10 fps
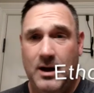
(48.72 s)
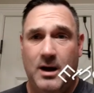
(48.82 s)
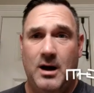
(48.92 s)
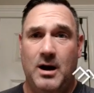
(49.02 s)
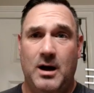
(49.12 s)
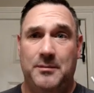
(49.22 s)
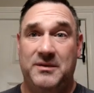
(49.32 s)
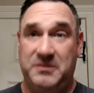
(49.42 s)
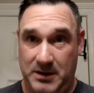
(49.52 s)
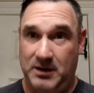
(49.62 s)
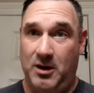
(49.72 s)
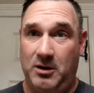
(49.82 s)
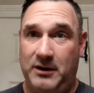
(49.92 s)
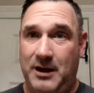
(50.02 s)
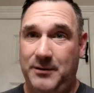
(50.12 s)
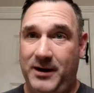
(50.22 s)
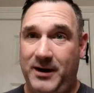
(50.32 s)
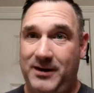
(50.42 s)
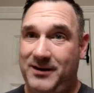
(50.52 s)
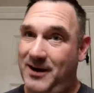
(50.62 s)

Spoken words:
It's been a long time again.